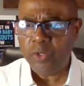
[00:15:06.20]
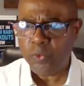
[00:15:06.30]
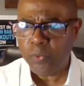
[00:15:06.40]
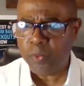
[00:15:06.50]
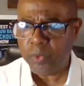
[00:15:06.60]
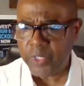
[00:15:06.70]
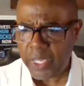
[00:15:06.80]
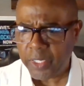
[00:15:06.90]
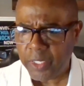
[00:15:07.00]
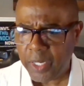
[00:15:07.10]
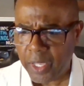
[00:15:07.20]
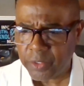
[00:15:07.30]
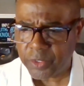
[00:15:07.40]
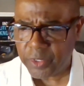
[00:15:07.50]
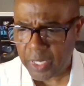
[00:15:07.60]
to take it
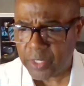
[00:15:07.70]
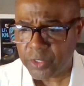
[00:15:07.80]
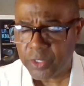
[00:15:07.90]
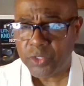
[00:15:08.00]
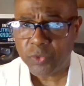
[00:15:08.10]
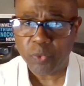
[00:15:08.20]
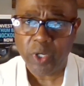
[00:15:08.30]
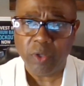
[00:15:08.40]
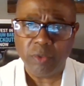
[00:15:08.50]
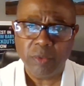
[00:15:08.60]
as it's real.